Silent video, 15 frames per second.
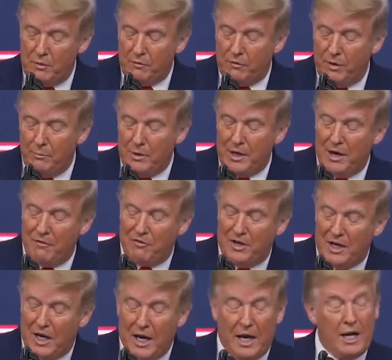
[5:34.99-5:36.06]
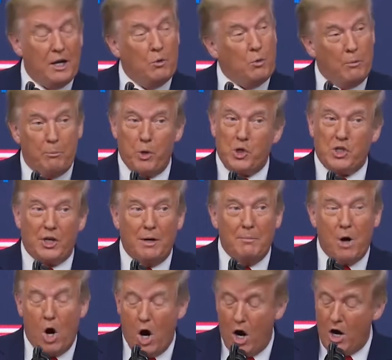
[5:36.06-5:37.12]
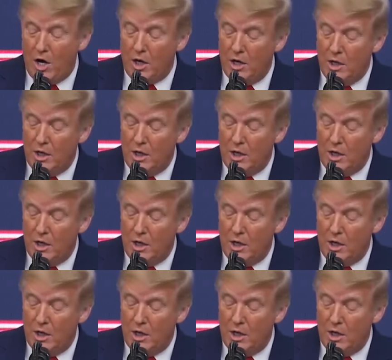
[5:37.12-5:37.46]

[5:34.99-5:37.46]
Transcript: from the FDA, and we're pushing them hard,